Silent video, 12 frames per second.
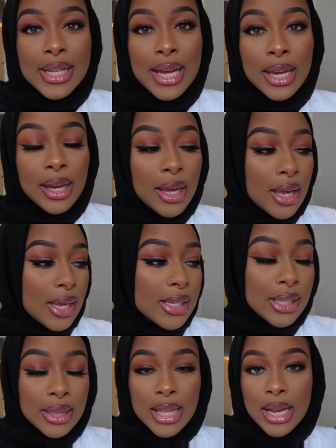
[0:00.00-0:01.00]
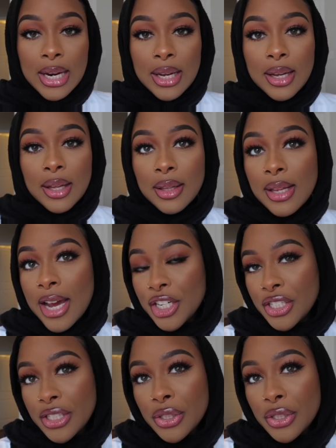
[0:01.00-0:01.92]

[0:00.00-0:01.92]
like synthetic lashes.